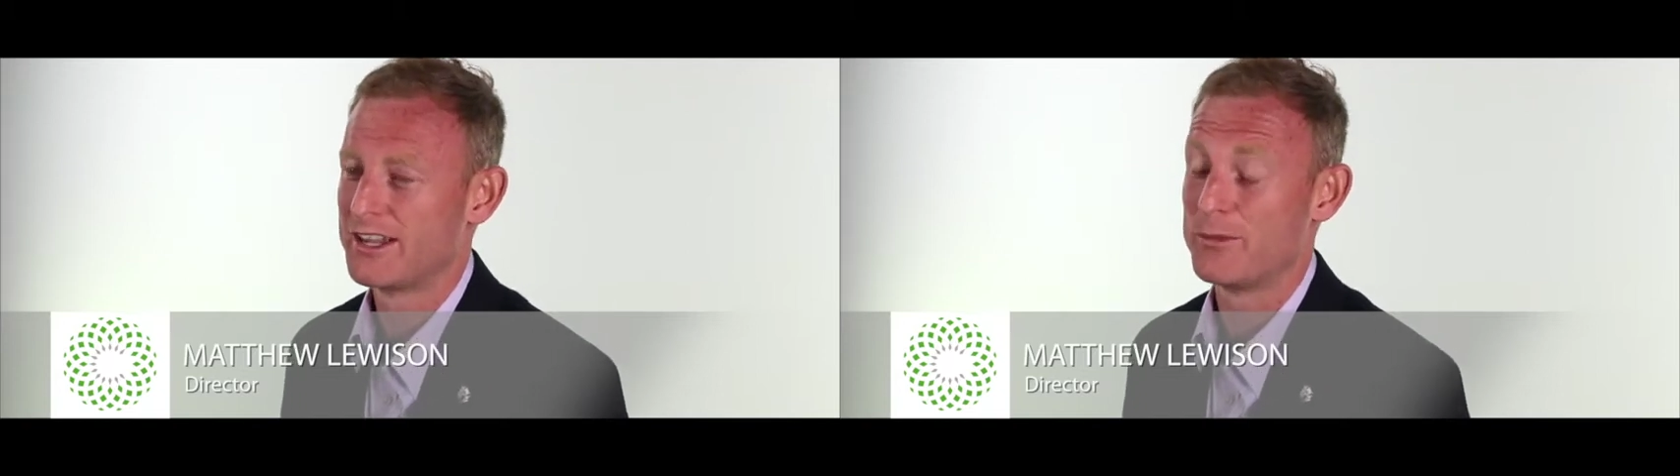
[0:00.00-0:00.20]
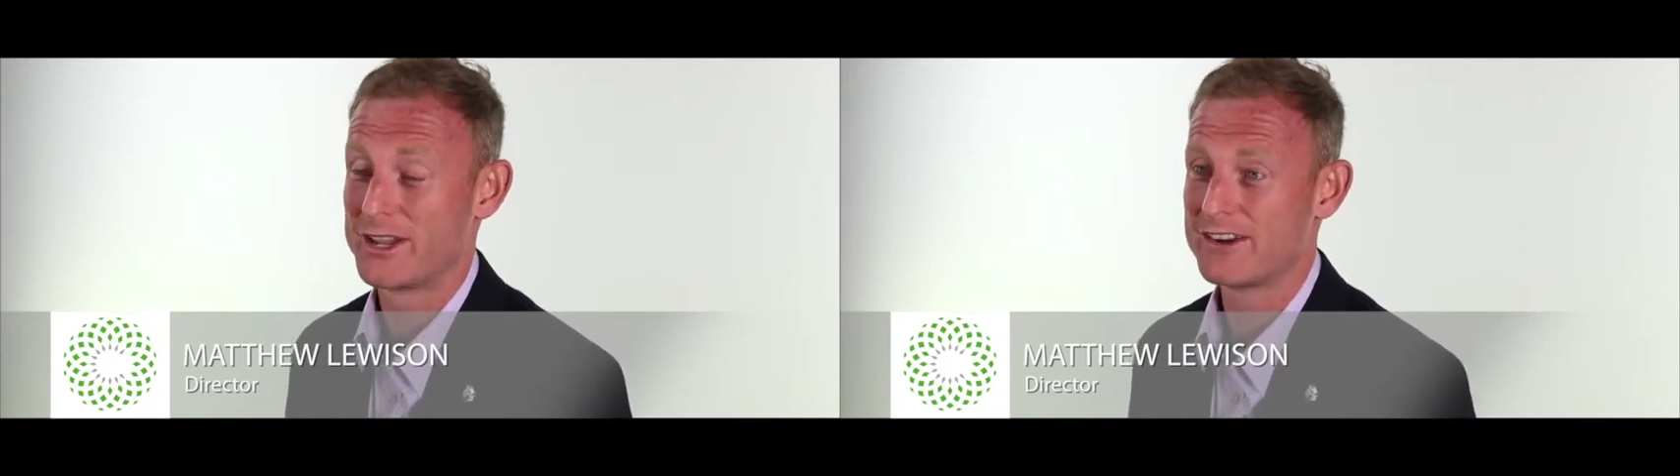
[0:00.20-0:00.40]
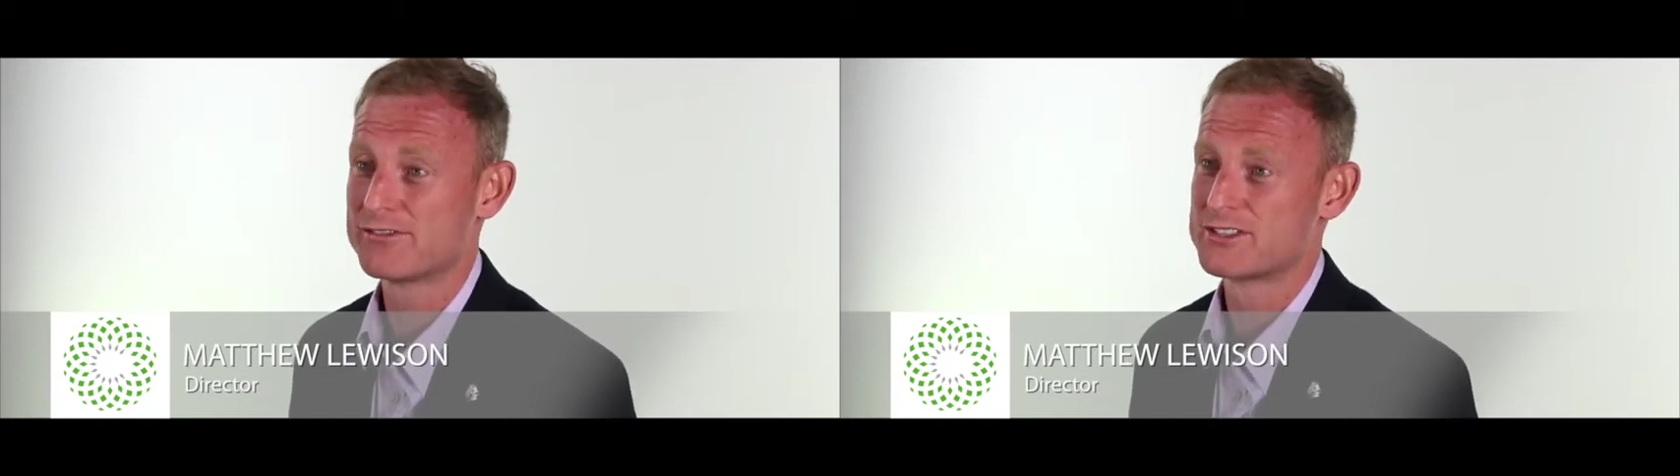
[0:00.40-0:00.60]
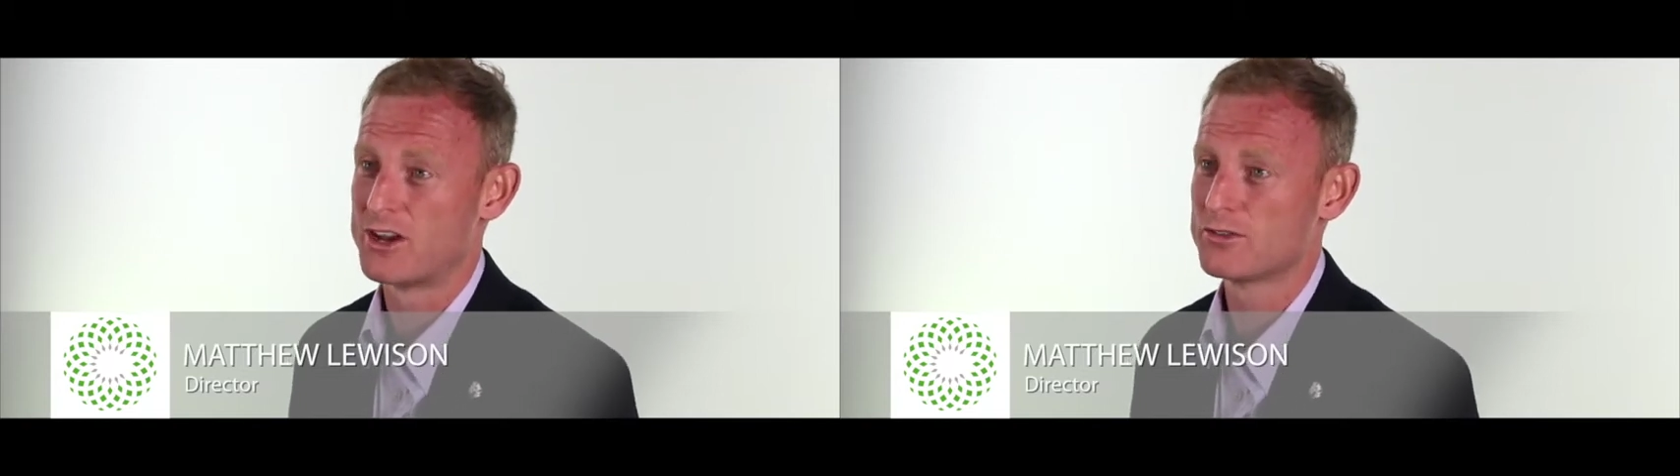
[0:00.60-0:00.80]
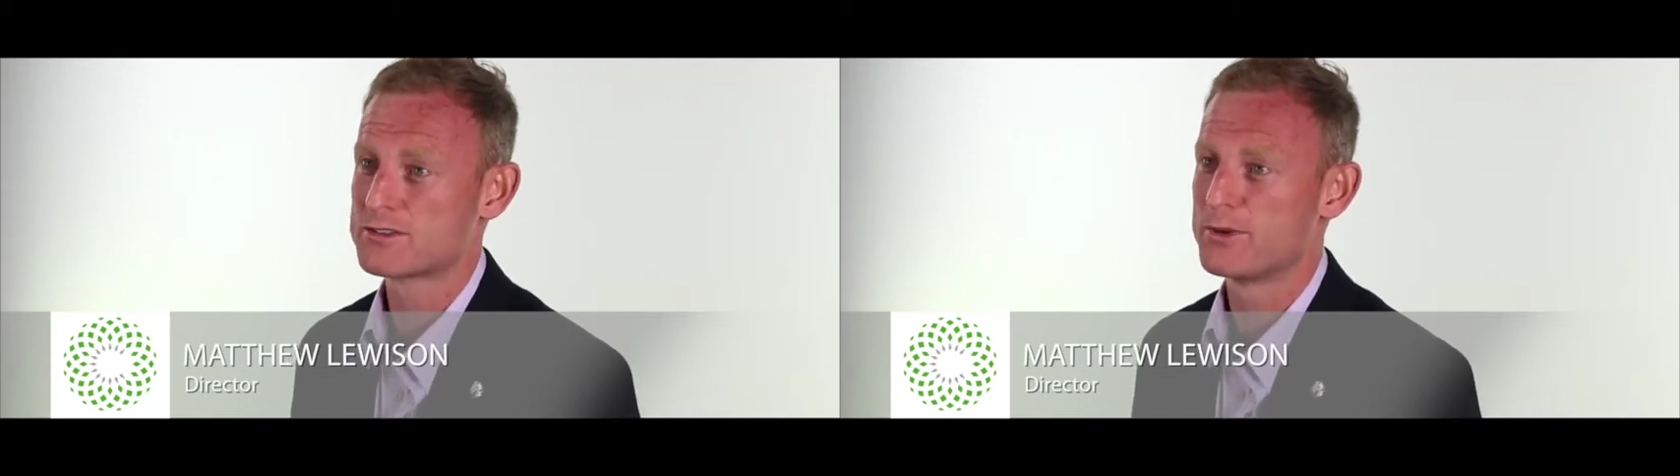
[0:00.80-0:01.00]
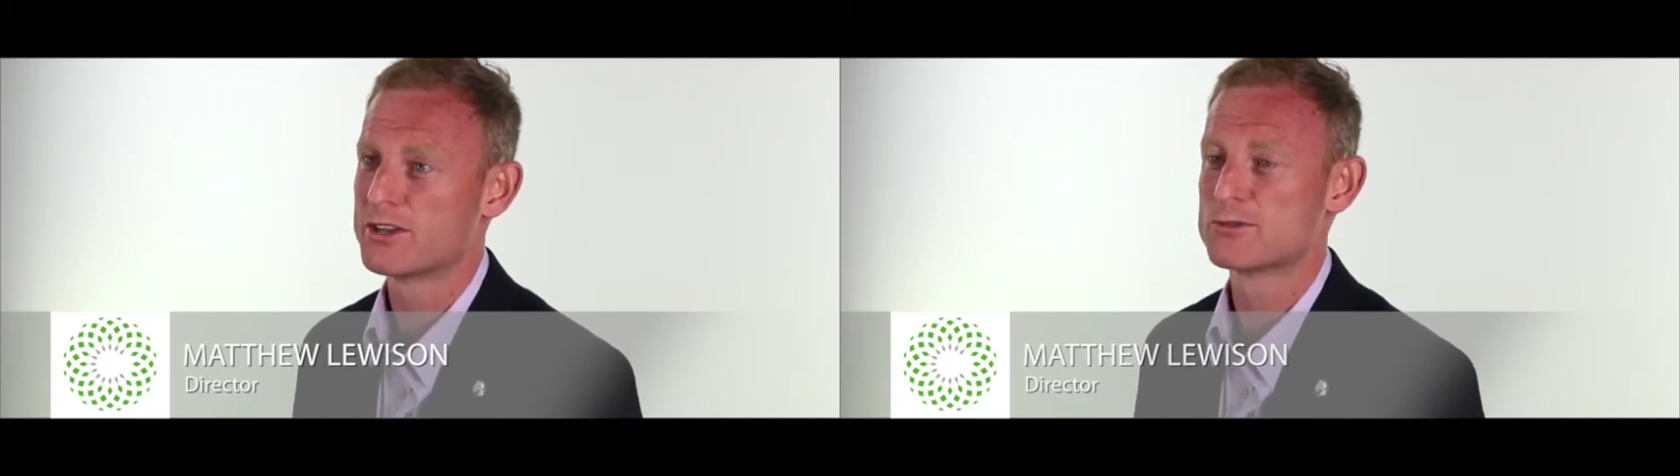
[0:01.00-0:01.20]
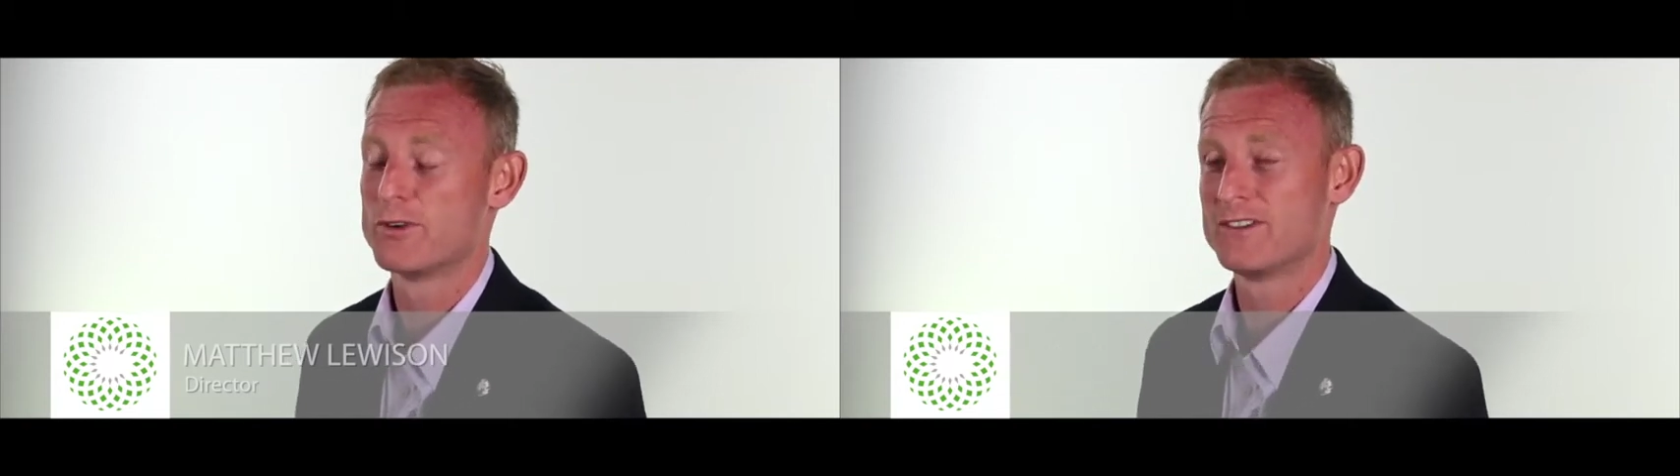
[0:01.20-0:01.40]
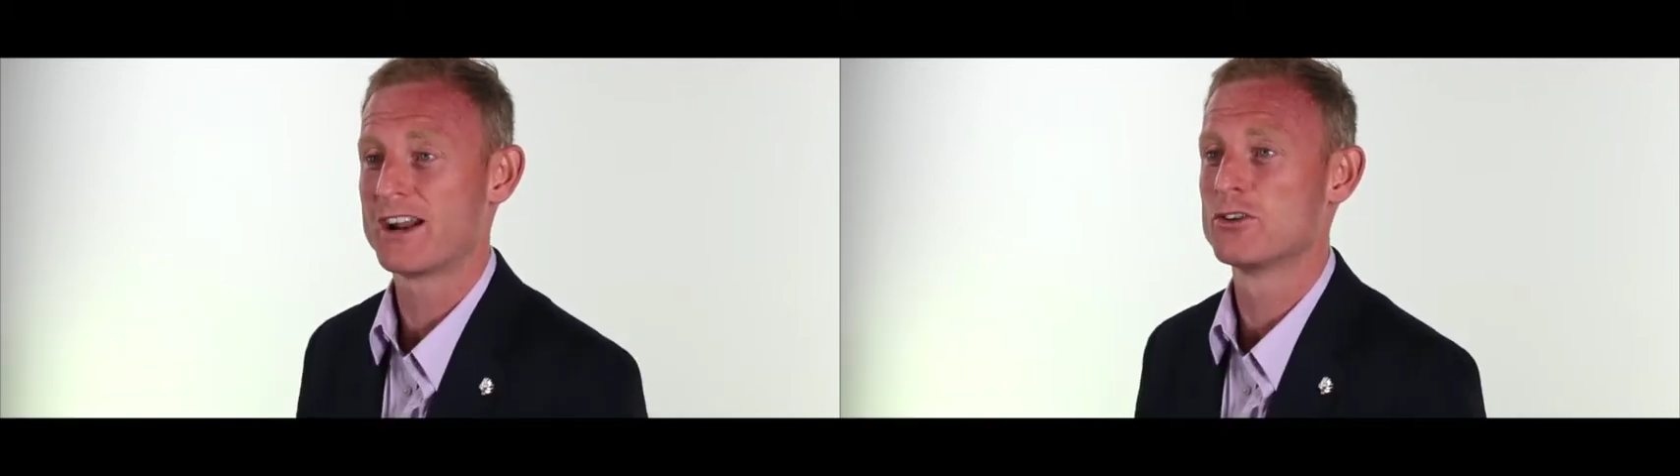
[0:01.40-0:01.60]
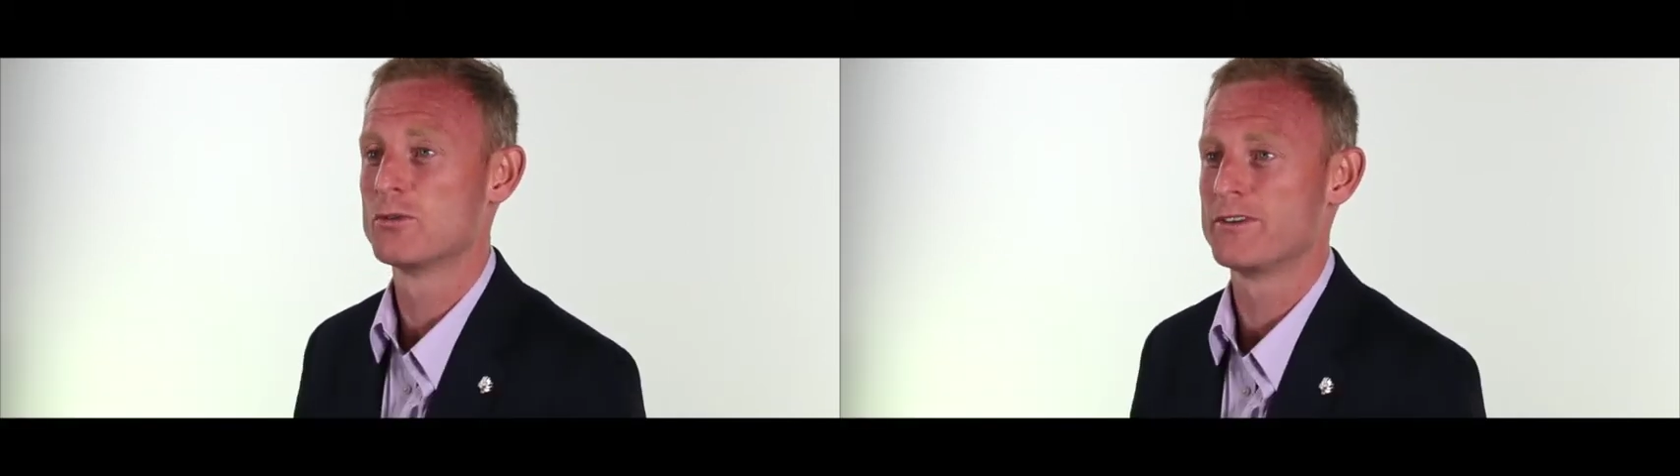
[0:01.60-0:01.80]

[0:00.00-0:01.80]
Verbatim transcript: And we get results because we've done it all